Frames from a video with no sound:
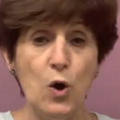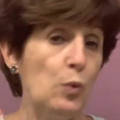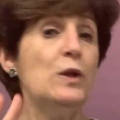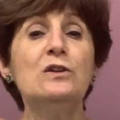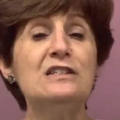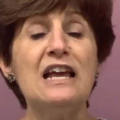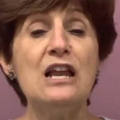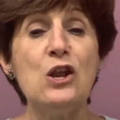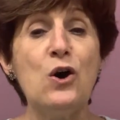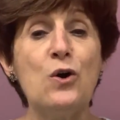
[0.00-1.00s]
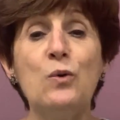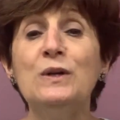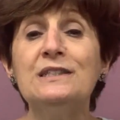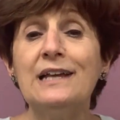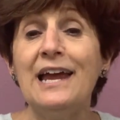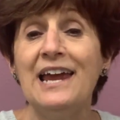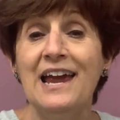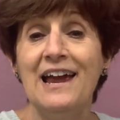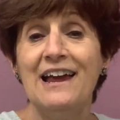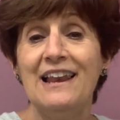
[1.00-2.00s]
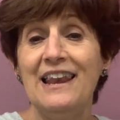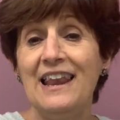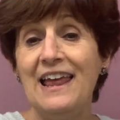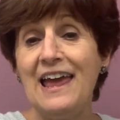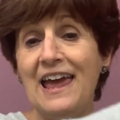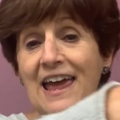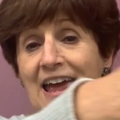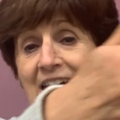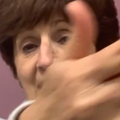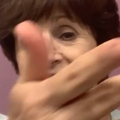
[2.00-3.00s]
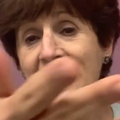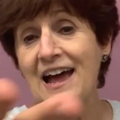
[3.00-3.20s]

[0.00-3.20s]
We don't say long, we say legato.